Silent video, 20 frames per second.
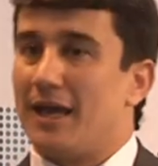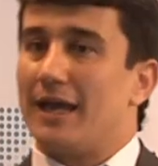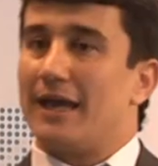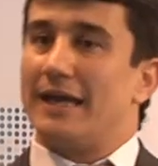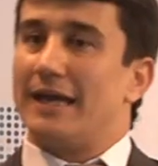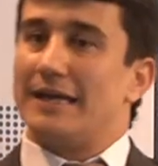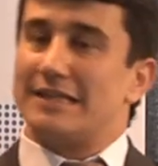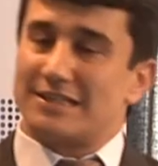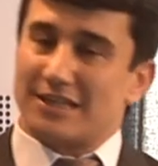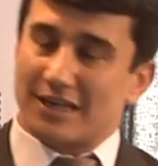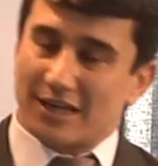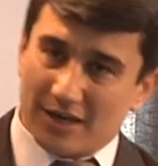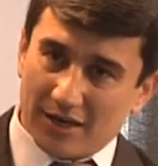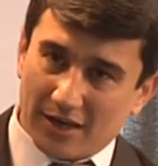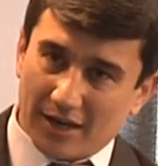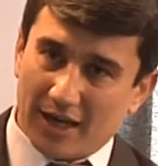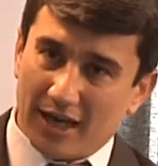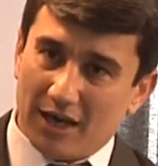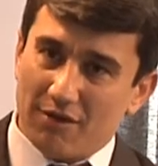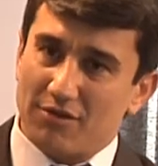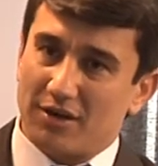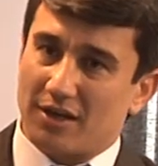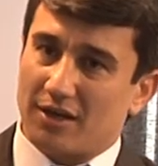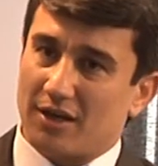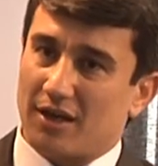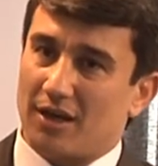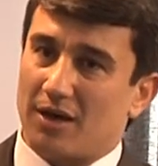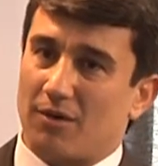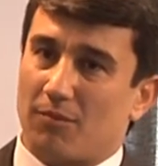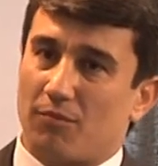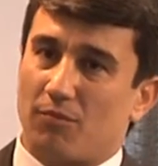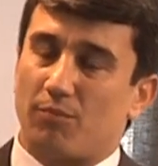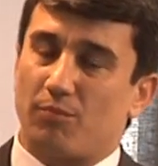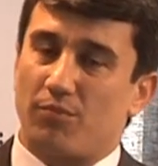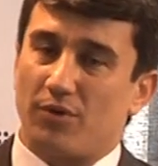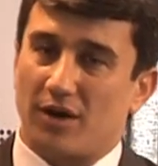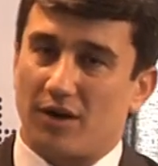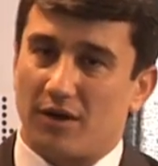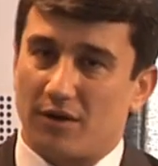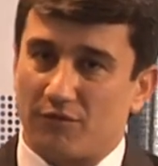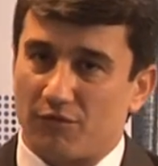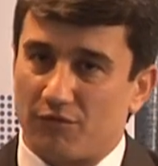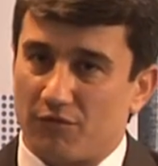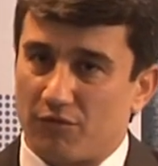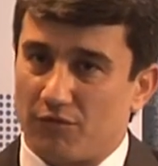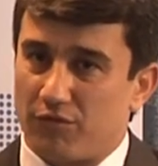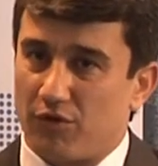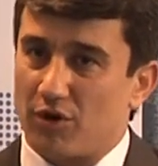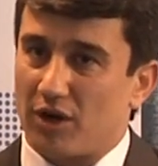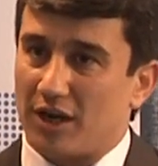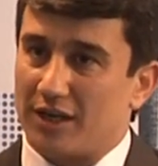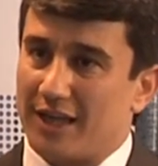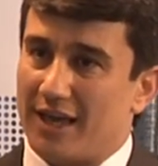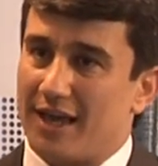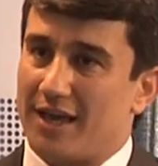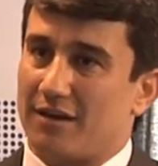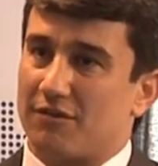As a, every uh, uh, foreigner